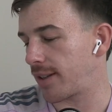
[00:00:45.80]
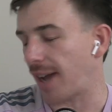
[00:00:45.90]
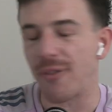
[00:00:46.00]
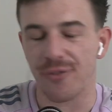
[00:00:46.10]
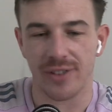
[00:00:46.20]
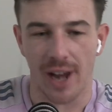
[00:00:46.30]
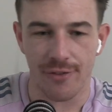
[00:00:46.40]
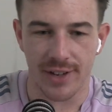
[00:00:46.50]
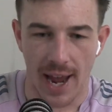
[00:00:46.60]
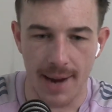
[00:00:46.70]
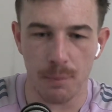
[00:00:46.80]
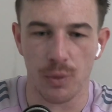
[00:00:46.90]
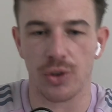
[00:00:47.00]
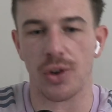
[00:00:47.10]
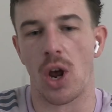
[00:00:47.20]
tough
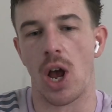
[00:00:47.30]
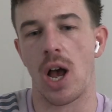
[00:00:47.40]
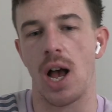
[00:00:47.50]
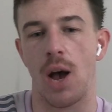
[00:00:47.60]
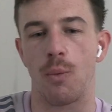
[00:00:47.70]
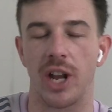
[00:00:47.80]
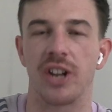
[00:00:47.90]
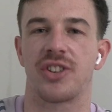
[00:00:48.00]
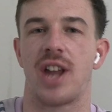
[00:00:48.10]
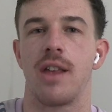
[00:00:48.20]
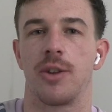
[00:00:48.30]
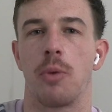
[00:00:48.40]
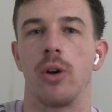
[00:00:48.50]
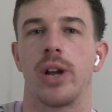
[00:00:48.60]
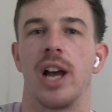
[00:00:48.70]
games. We're going to start this
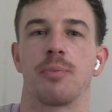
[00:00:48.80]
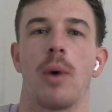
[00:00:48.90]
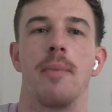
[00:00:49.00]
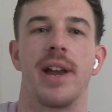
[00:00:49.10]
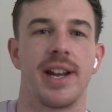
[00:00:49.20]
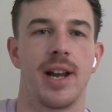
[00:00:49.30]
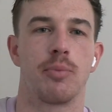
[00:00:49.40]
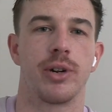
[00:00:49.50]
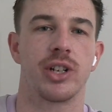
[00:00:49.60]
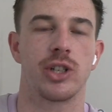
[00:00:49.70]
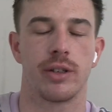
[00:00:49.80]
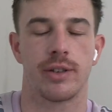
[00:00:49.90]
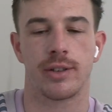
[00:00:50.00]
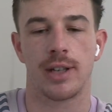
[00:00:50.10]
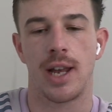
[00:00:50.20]
podcast by making our
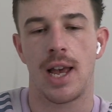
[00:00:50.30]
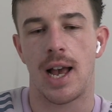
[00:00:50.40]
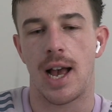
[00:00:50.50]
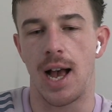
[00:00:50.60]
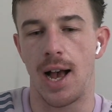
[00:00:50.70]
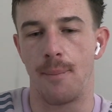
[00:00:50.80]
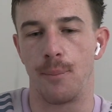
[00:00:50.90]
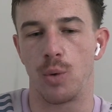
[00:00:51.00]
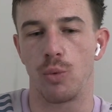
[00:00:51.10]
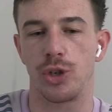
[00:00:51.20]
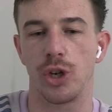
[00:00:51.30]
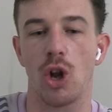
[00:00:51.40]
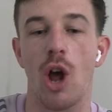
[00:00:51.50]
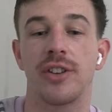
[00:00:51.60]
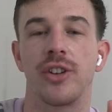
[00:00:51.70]
predictions. Would you
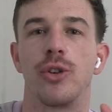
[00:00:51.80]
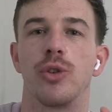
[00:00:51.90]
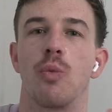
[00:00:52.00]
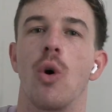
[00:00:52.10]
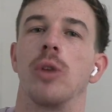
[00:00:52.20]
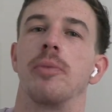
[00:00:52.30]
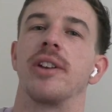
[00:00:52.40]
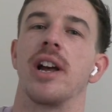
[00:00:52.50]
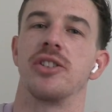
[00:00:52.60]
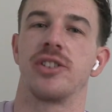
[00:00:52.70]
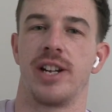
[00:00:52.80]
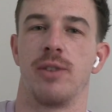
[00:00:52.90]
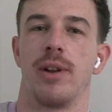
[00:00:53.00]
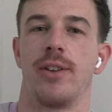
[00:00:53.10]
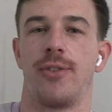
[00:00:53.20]
like to do the Wallabies Argentina
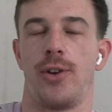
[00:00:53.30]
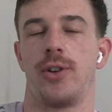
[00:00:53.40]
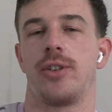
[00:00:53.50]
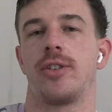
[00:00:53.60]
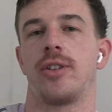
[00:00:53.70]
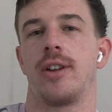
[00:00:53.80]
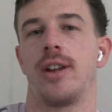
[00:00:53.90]
ones first